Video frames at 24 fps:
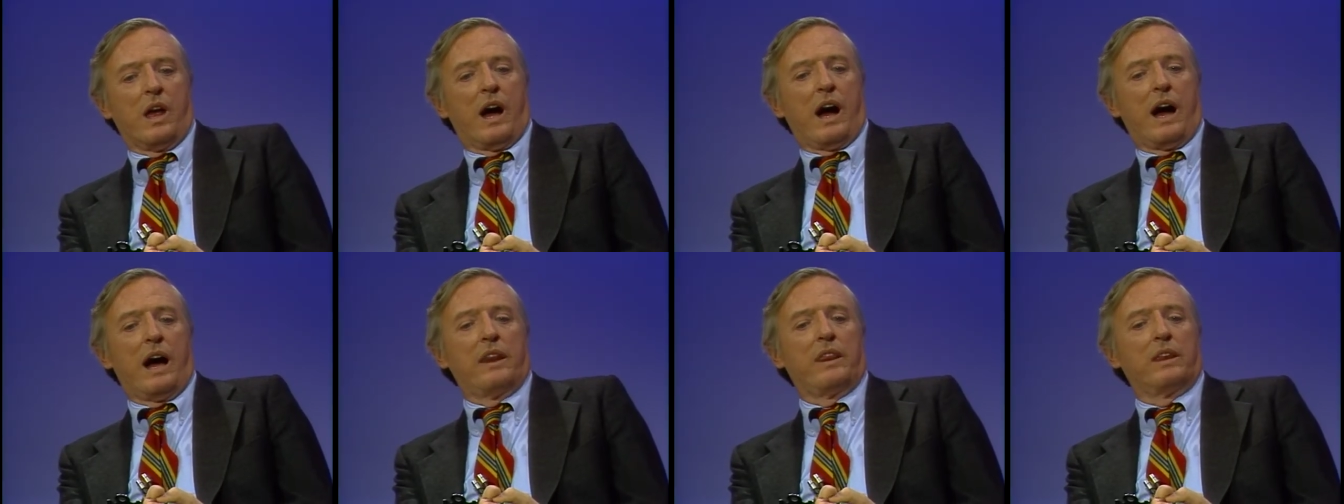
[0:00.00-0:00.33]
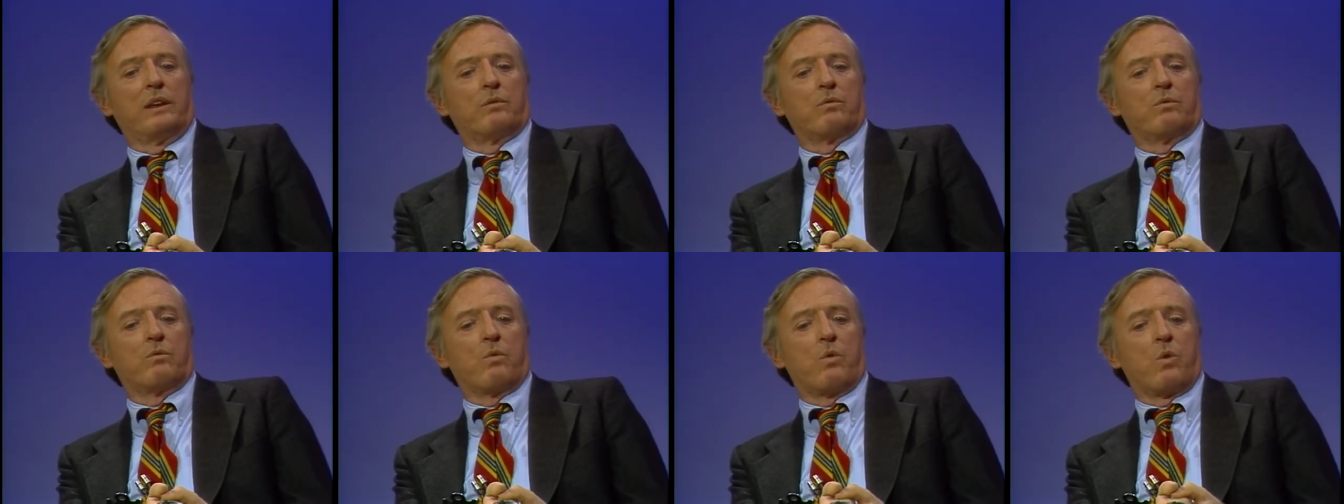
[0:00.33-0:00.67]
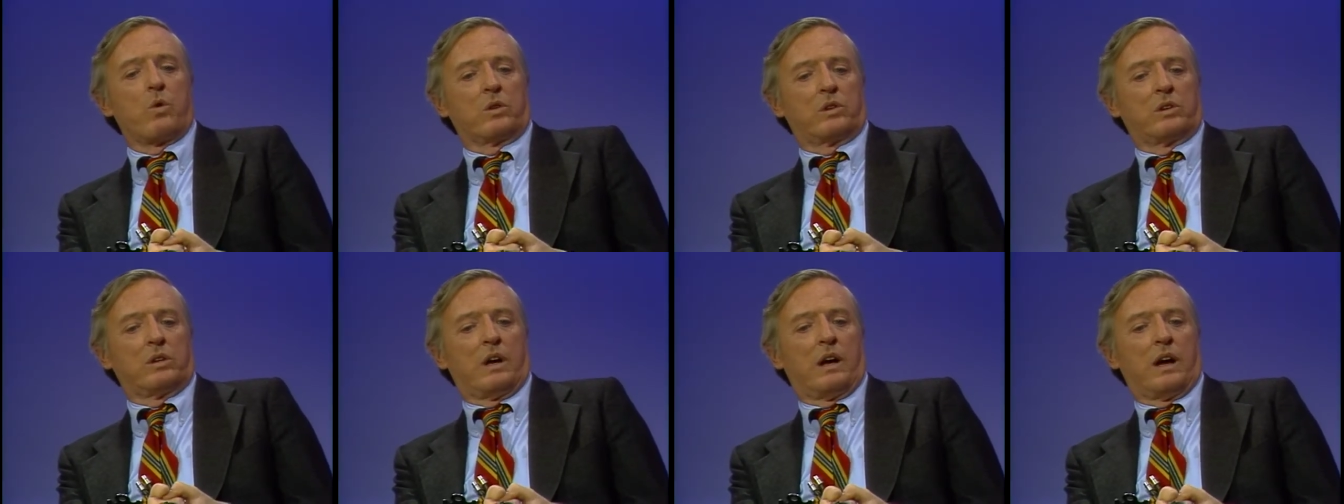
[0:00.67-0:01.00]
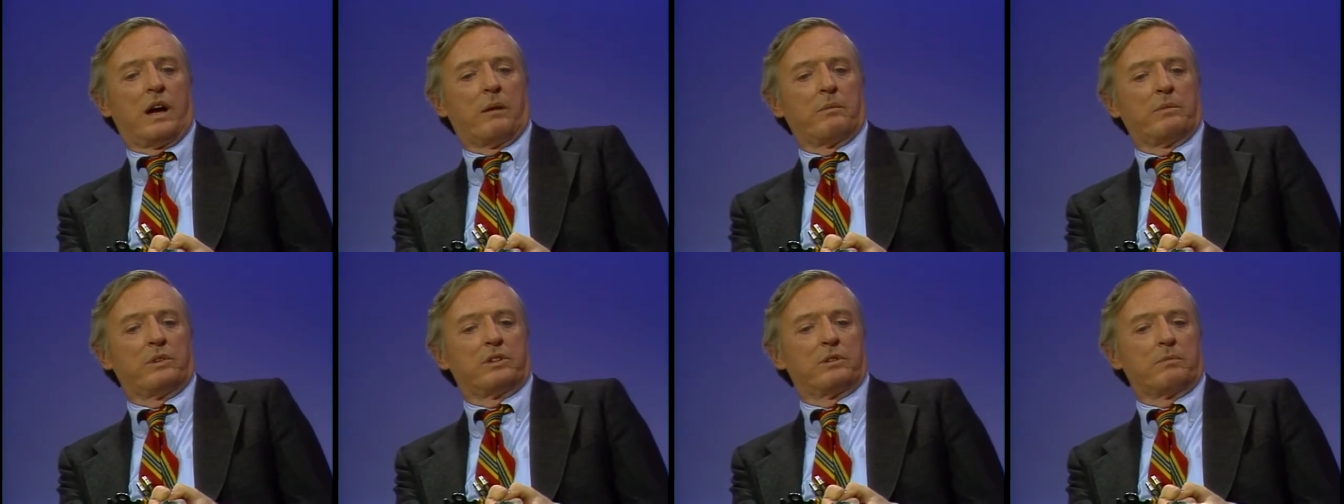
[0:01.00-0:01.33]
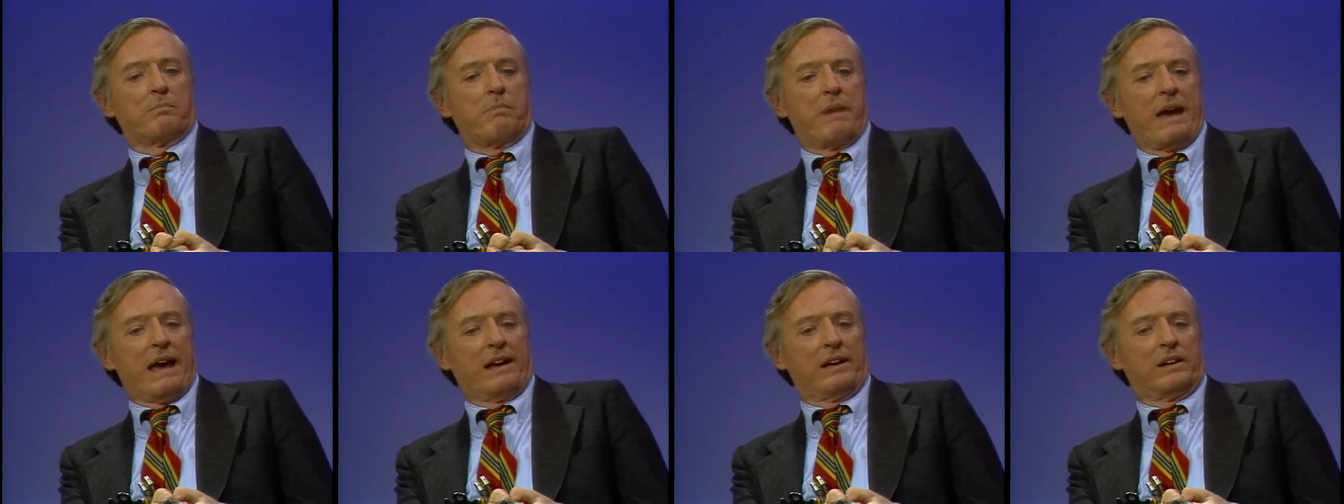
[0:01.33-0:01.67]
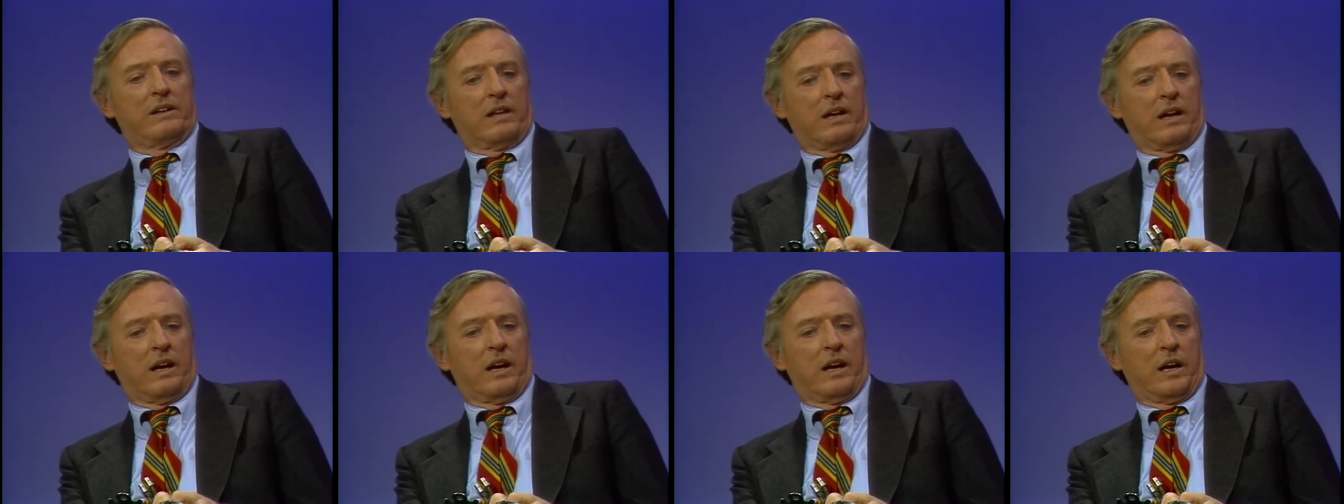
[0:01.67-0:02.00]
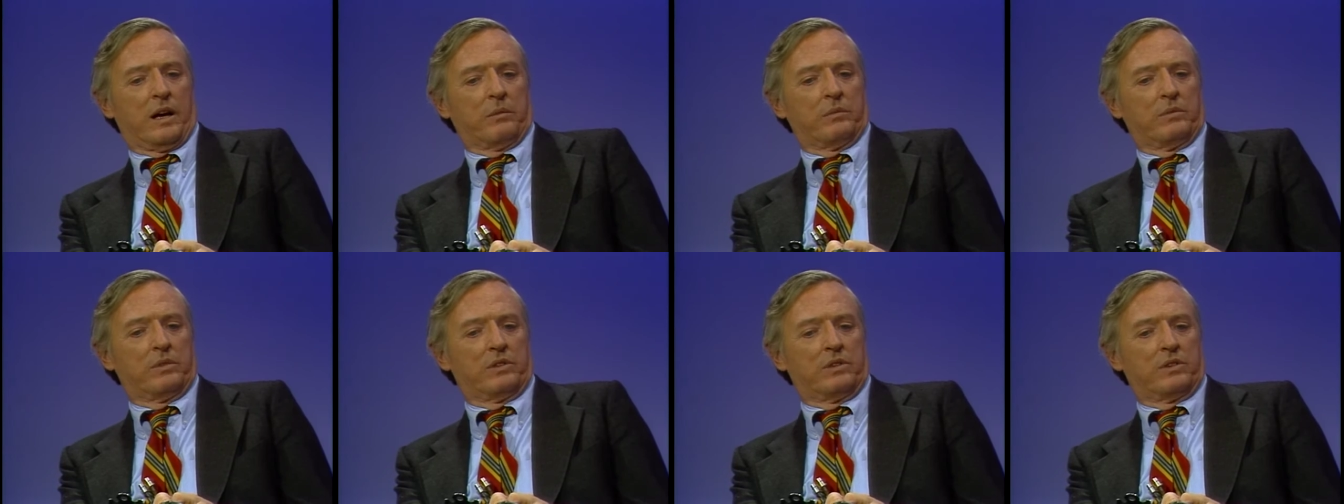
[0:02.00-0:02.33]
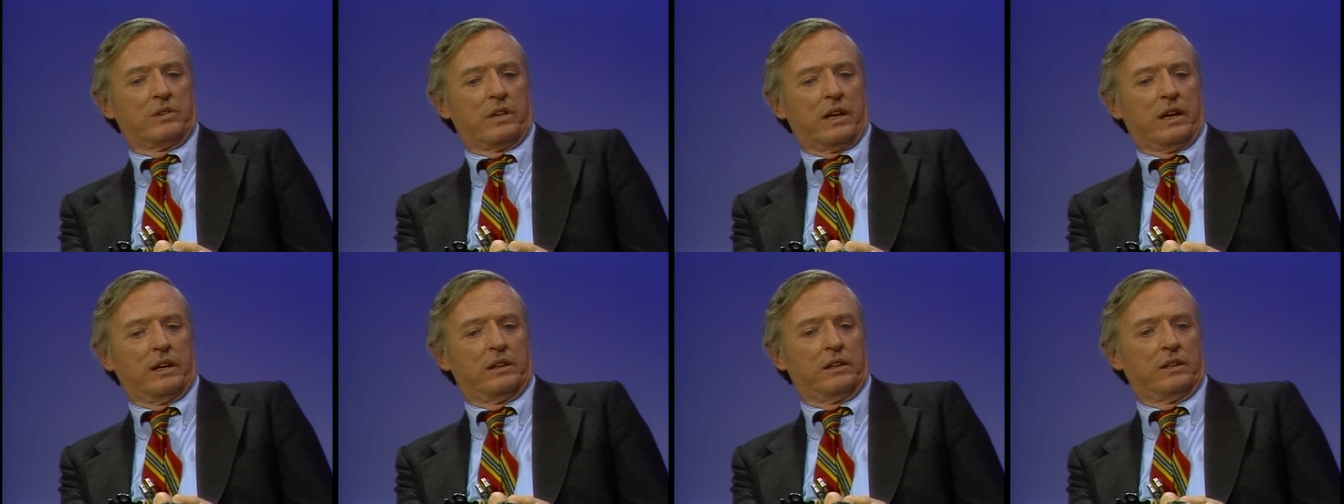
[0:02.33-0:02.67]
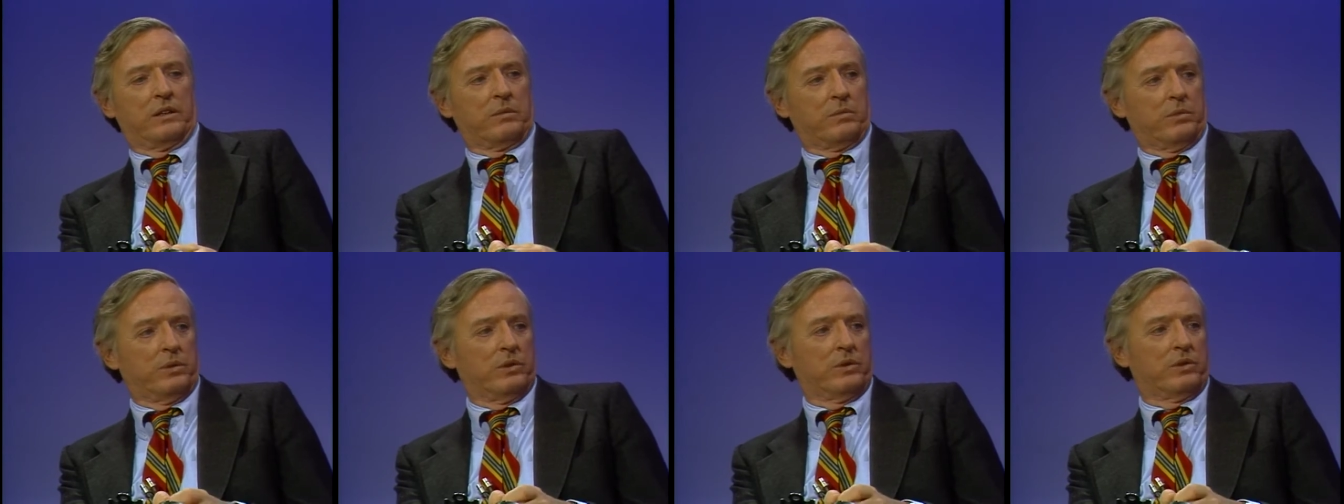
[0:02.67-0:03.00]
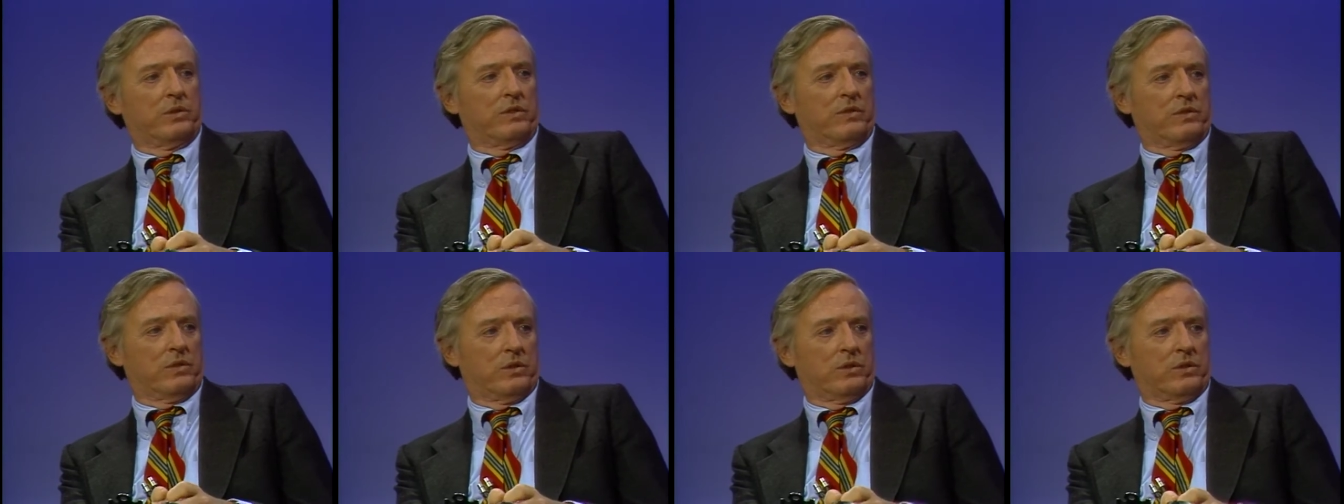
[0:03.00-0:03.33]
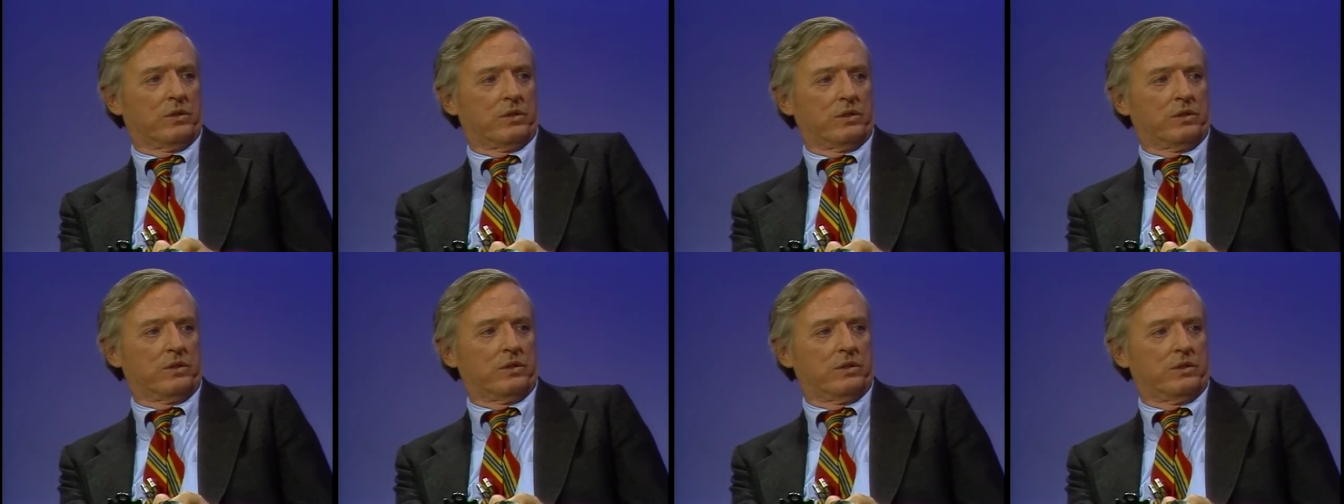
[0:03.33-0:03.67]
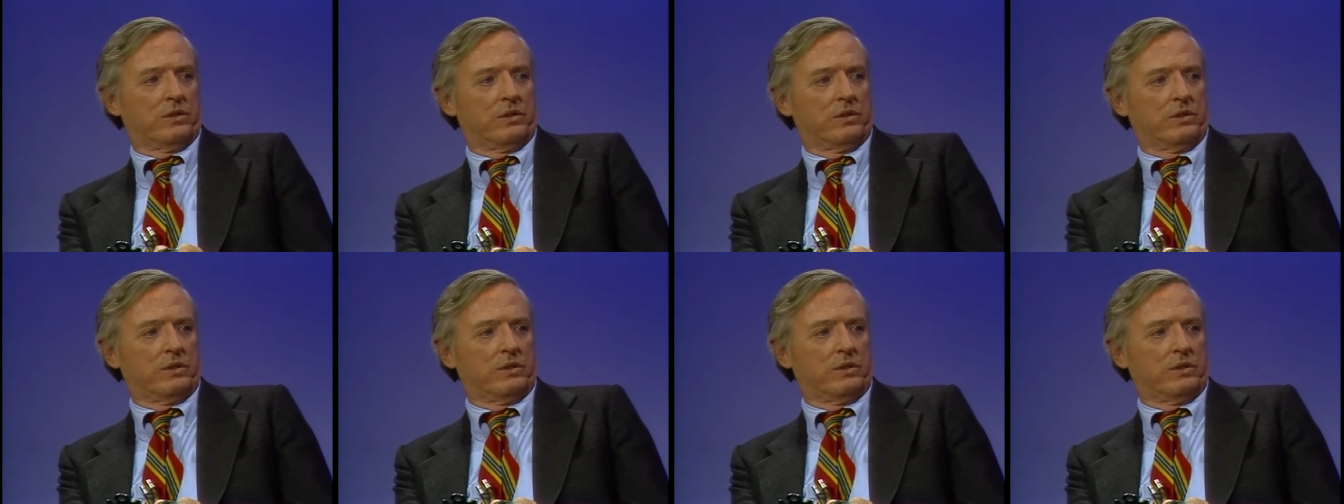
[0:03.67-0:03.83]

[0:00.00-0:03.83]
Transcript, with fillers: I think wartime is a bad time to cite the abuse of laws.